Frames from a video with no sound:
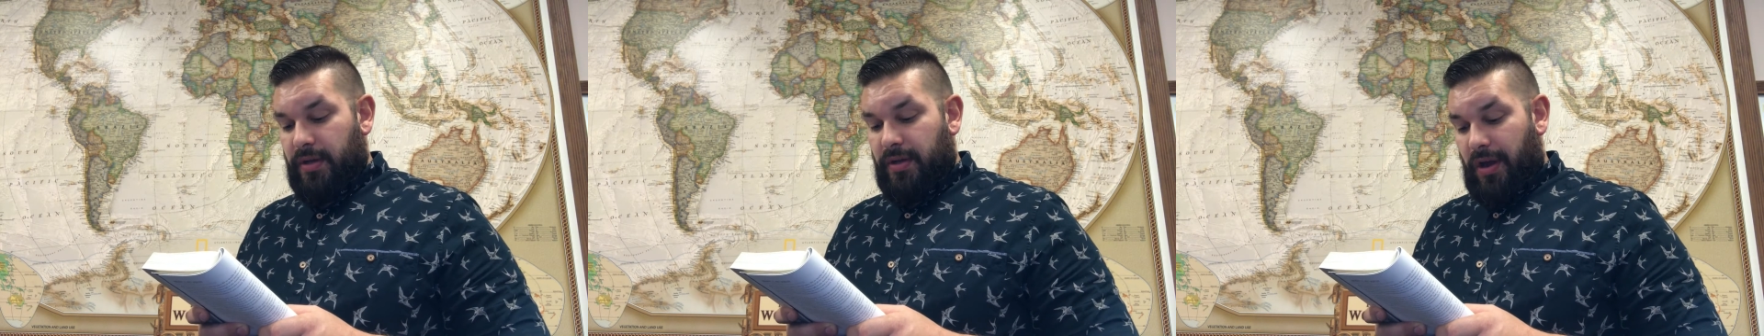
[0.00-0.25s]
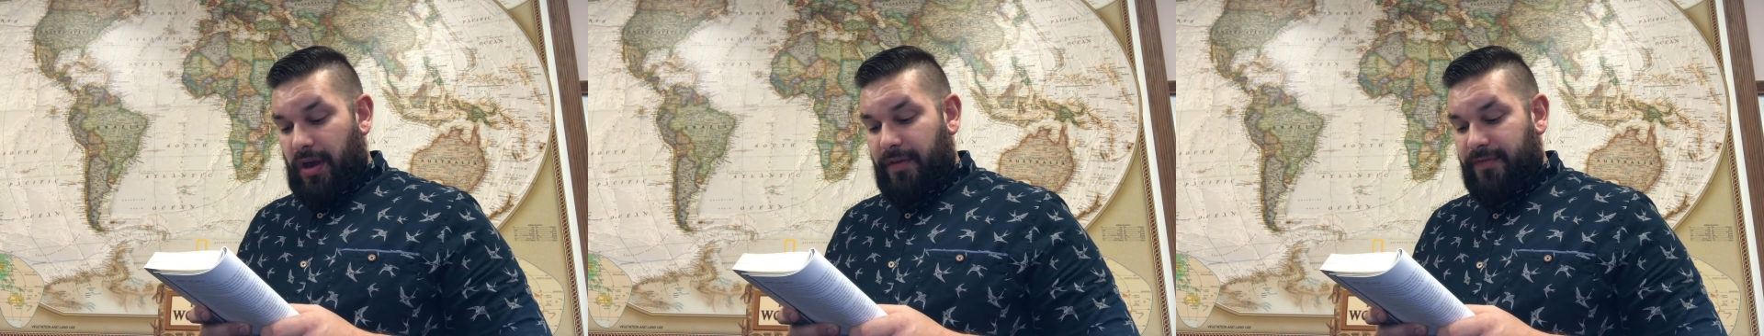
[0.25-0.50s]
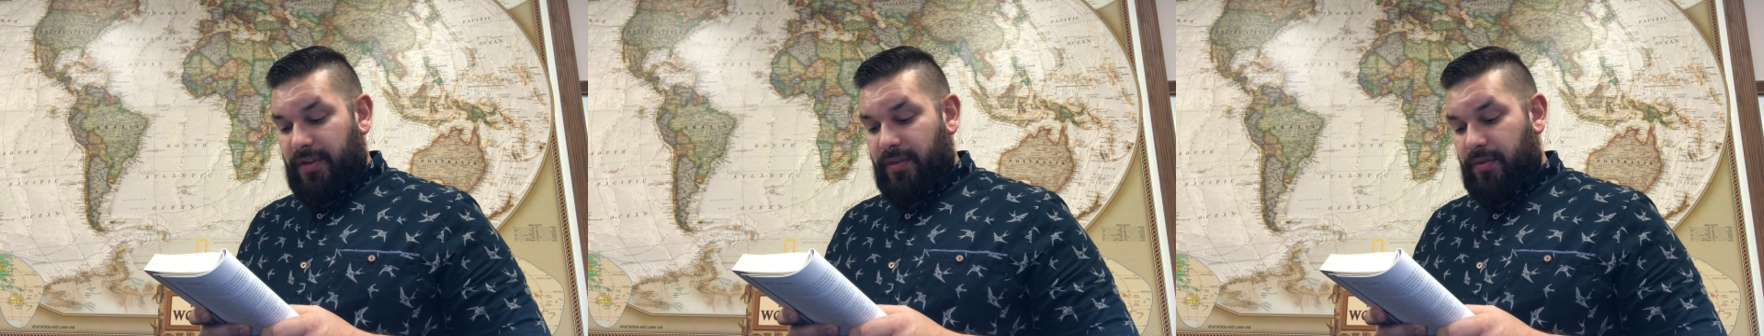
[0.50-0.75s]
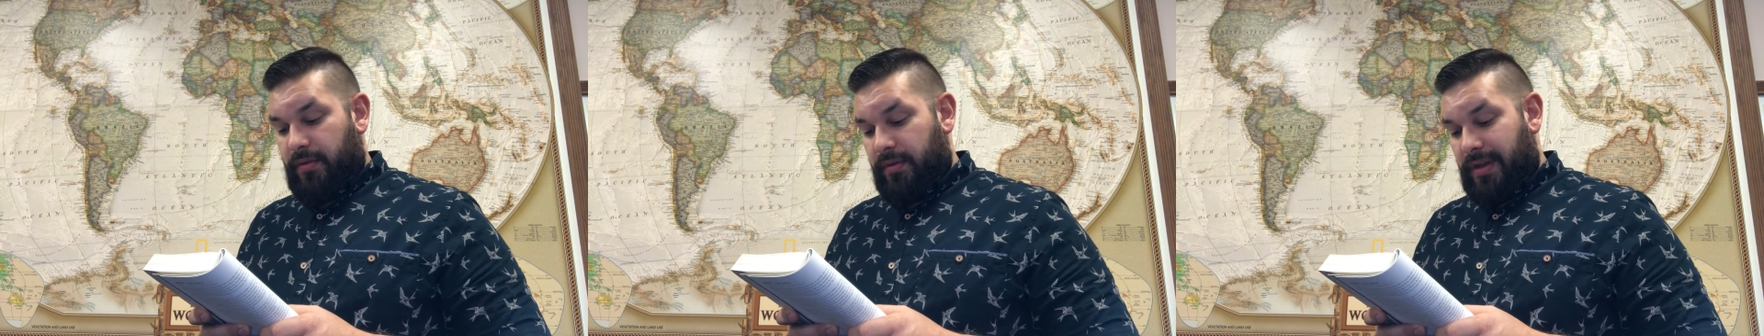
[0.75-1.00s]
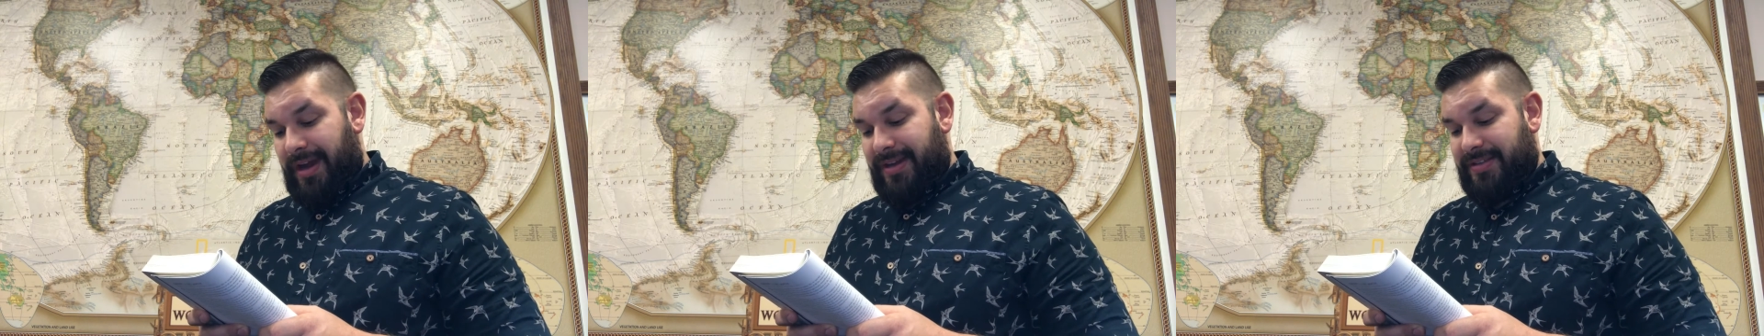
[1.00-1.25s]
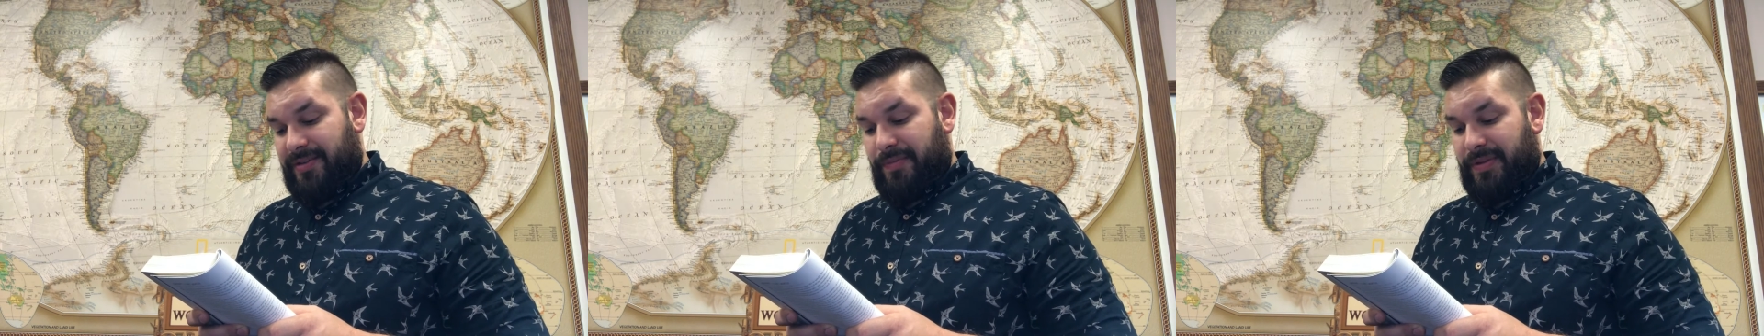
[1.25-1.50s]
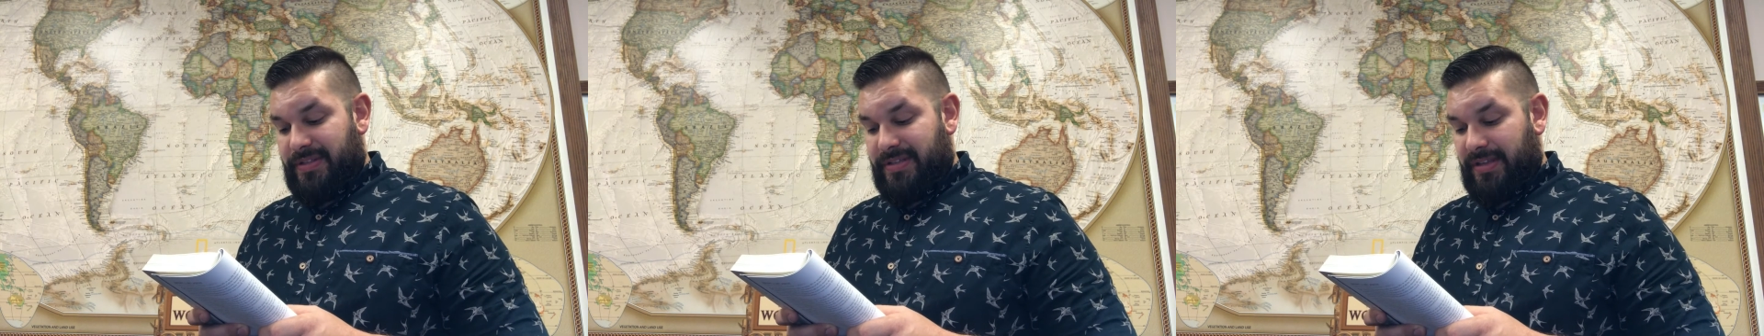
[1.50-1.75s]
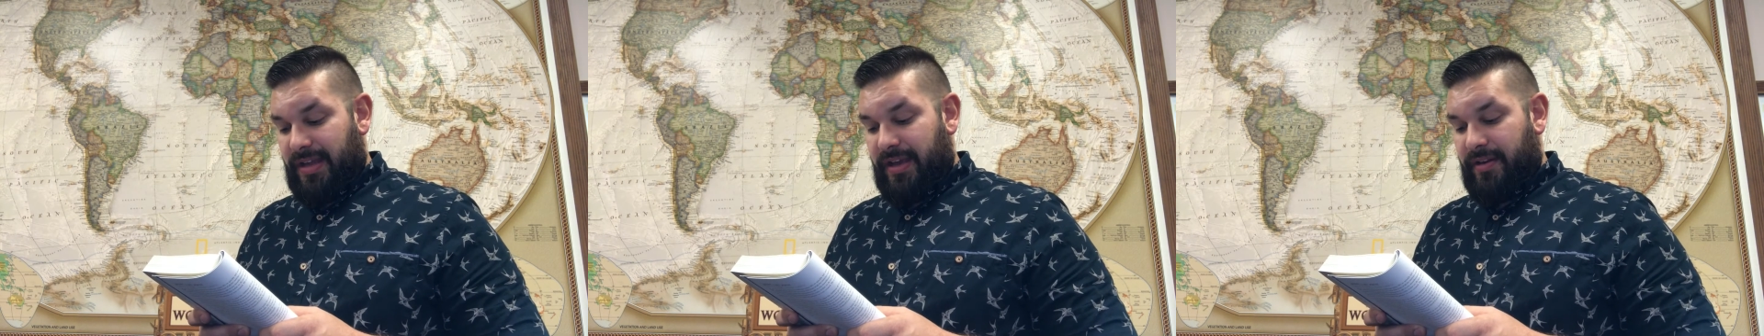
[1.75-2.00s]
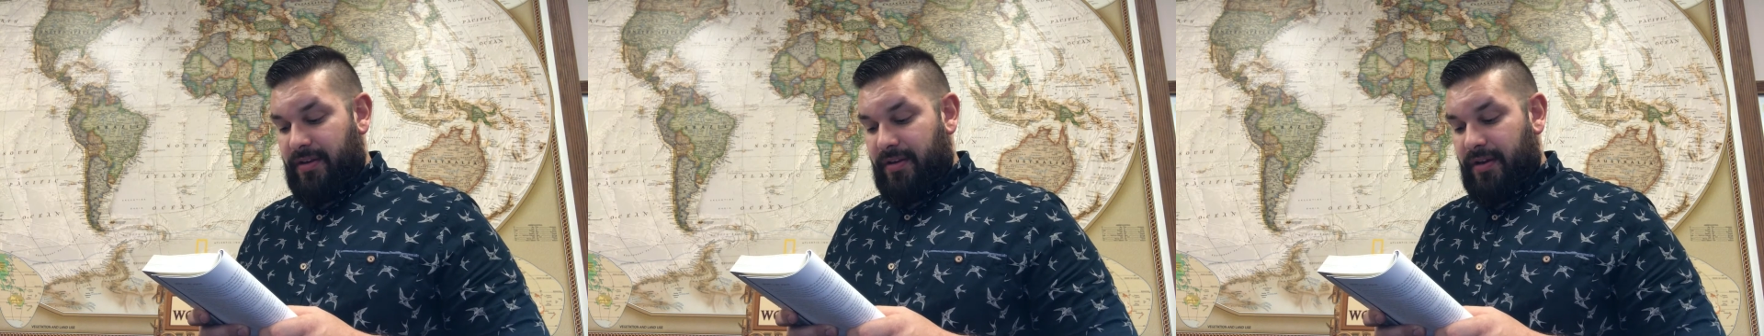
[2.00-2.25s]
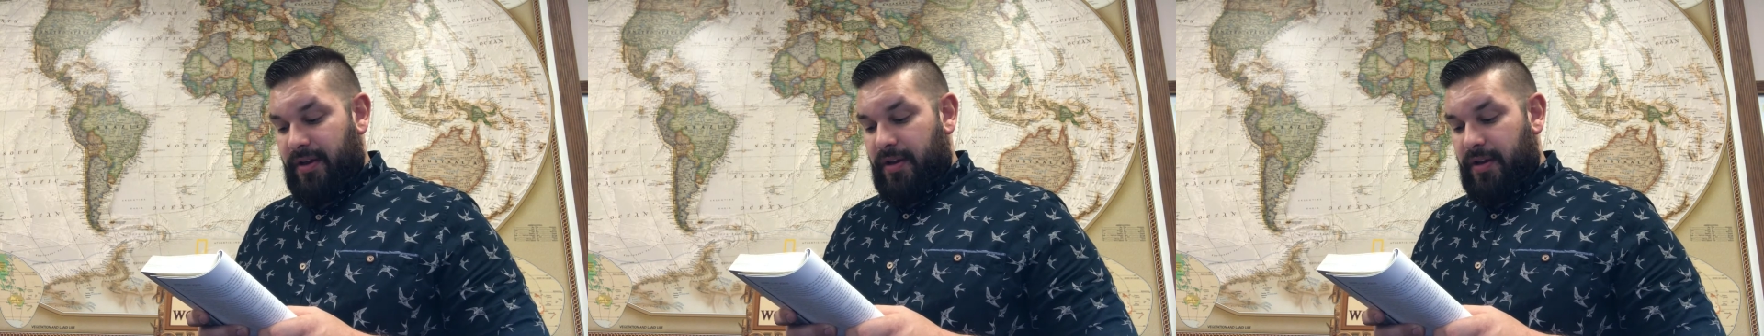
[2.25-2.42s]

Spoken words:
often through gossip and slander,